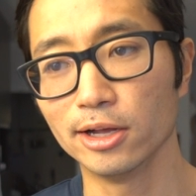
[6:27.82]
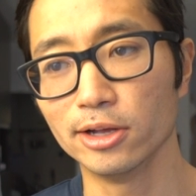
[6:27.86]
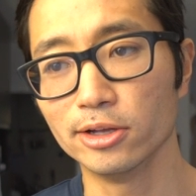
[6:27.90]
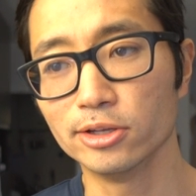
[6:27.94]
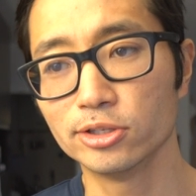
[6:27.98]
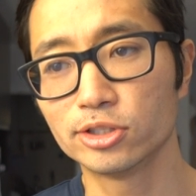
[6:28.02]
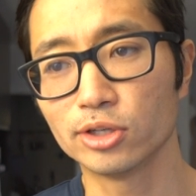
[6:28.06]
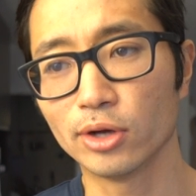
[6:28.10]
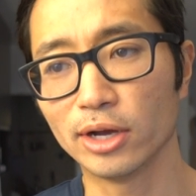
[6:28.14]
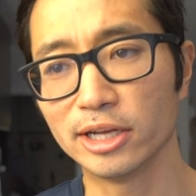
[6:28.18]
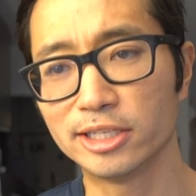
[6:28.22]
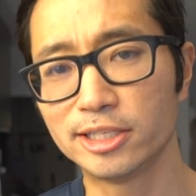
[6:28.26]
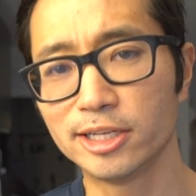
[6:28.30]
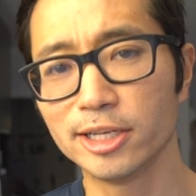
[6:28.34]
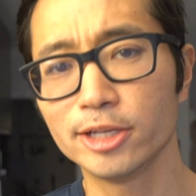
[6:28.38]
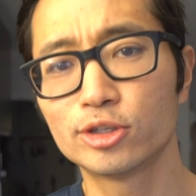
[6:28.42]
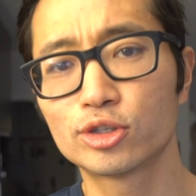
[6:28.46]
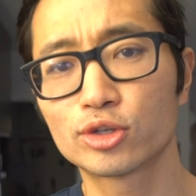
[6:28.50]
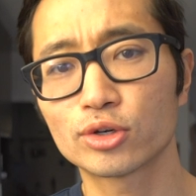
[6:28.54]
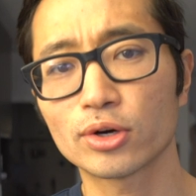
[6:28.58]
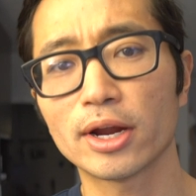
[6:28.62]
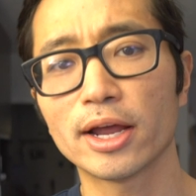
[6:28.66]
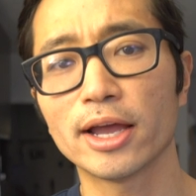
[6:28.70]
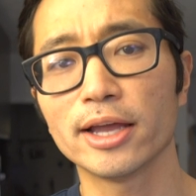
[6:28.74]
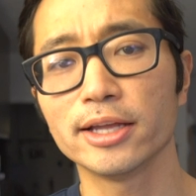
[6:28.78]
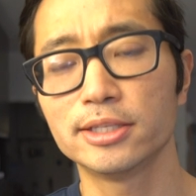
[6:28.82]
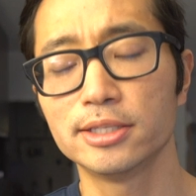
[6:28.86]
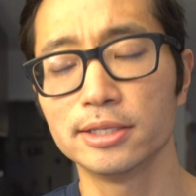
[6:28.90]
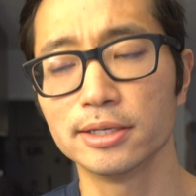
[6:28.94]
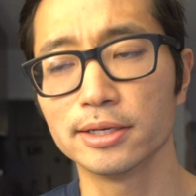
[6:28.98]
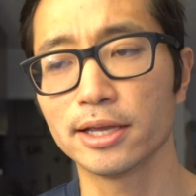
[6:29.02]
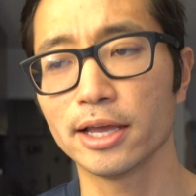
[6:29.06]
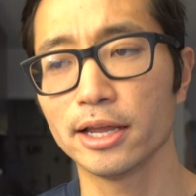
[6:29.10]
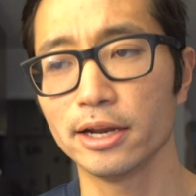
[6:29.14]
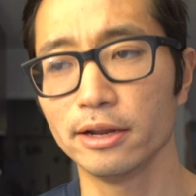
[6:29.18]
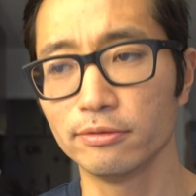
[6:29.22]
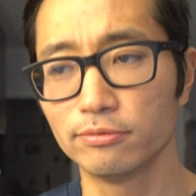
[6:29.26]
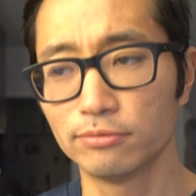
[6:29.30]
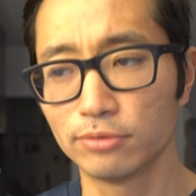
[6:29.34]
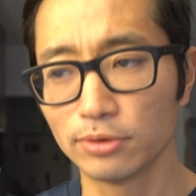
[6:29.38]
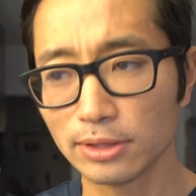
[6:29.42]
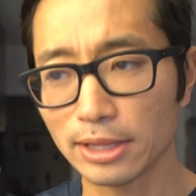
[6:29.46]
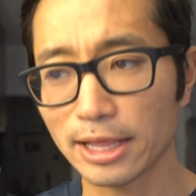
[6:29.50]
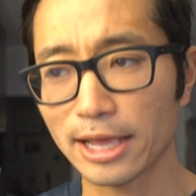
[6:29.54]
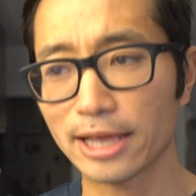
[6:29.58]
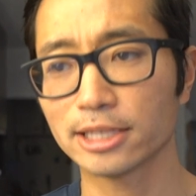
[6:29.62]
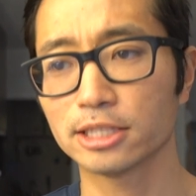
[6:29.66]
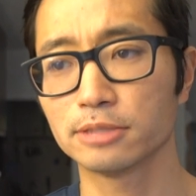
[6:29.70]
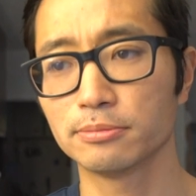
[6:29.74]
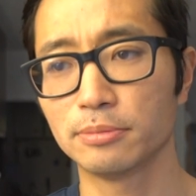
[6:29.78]
So I did try to kind of
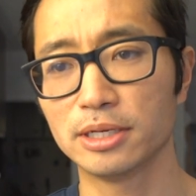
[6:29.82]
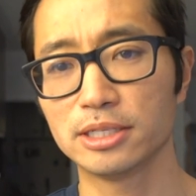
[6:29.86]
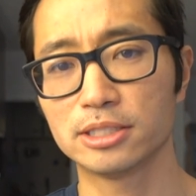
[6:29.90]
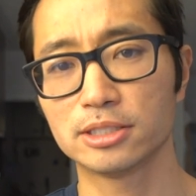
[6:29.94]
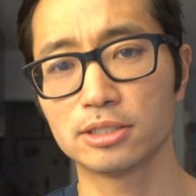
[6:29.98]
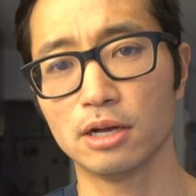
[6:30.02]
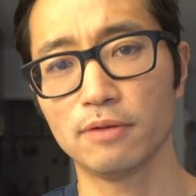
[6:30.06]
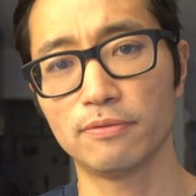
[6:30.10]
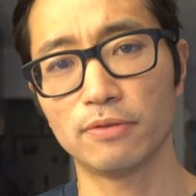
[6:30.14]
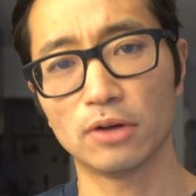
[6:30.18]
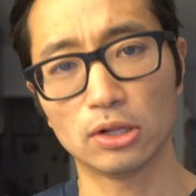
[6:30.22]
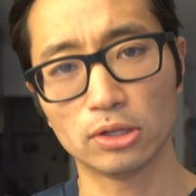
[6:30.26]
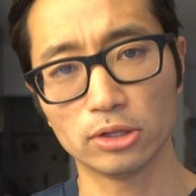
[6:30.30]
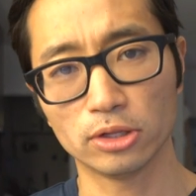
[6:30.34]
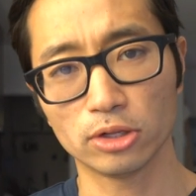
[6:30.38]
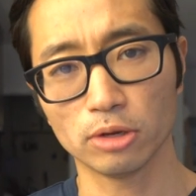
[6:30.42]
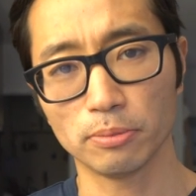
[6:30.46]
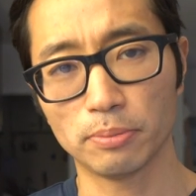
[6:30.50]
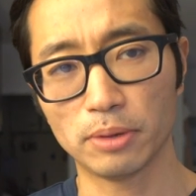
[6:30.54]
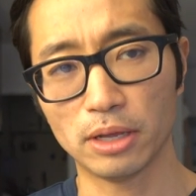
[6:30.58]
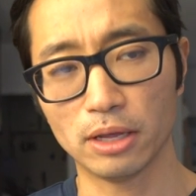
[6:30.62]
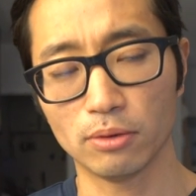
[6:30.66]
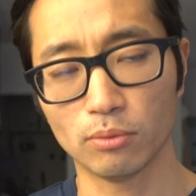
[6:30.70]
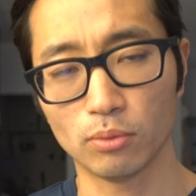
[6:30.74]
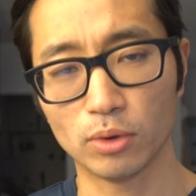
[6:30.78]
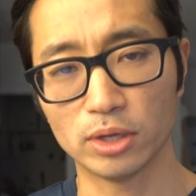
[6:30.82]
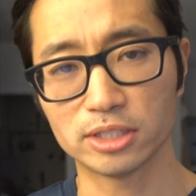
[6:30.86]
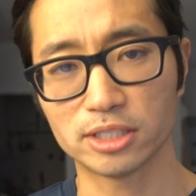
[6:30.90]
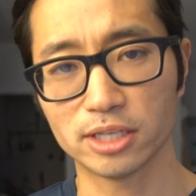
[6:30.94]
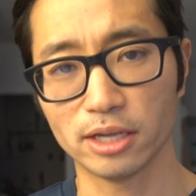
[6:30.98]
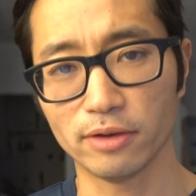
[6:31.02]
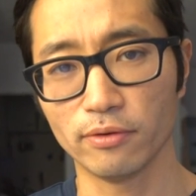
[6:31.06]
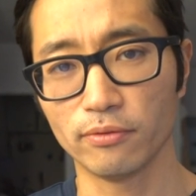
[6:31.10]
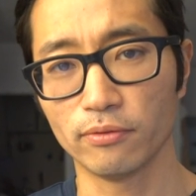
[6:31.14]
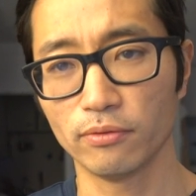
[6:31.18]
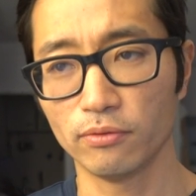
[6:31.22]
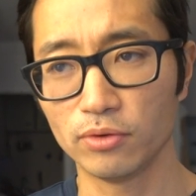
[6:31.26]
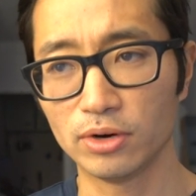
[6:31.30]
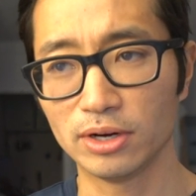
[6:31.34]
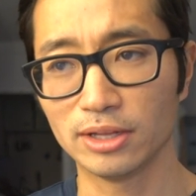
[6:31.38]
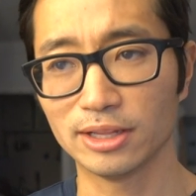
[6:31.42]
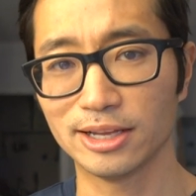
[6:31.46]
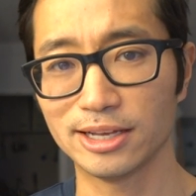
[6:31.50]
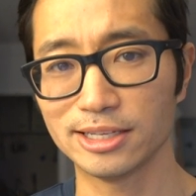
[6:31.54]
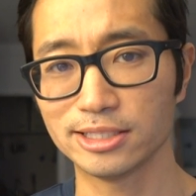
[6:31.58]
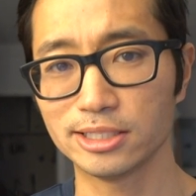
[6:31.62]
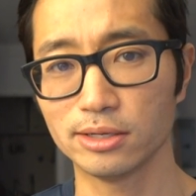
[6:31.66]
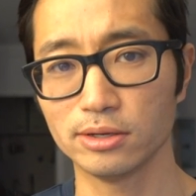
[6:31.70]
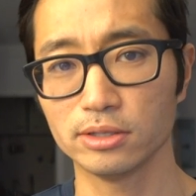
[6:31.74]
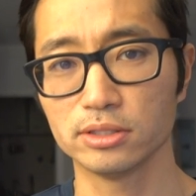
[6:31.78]
relax myself a little bit once I
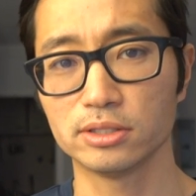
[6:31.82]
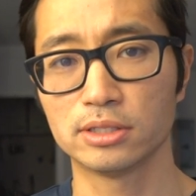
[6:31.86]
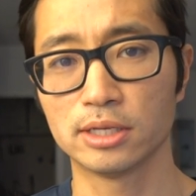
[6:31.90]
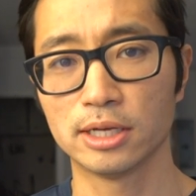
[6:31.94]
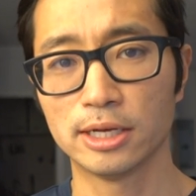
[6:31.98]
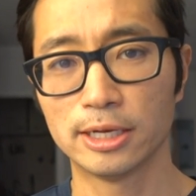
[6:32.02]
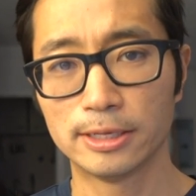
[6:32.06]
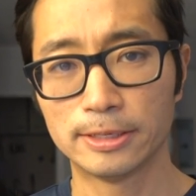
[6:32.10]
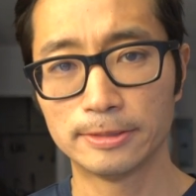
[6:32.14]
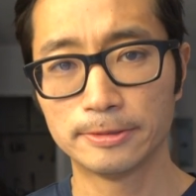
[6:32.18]
realized I was